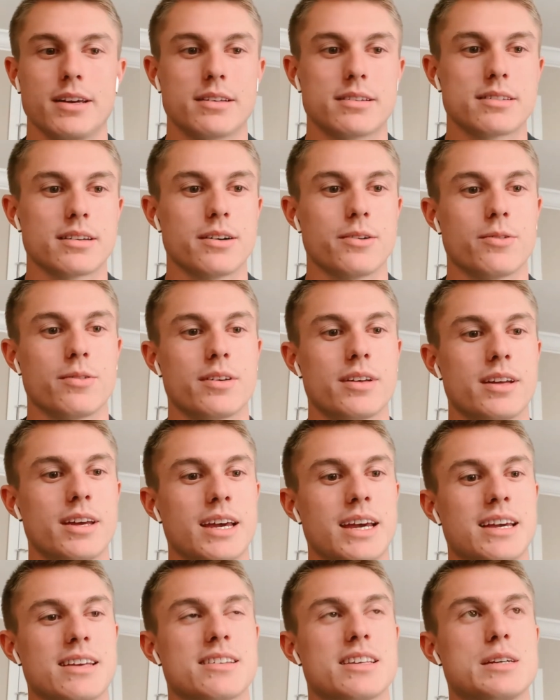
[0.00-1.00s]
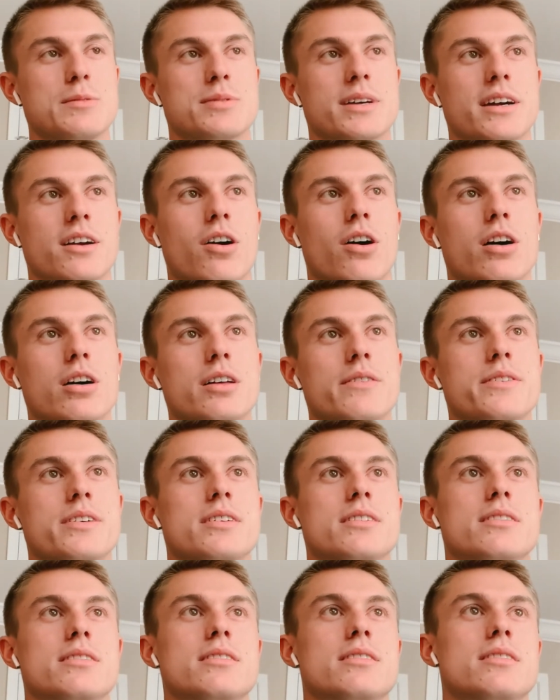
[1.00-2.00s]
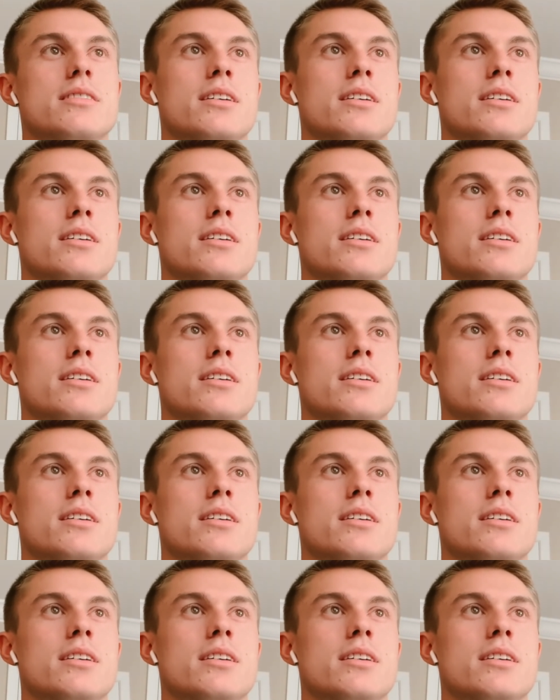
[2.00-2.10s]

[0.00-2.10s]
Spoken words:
So it seems like all of his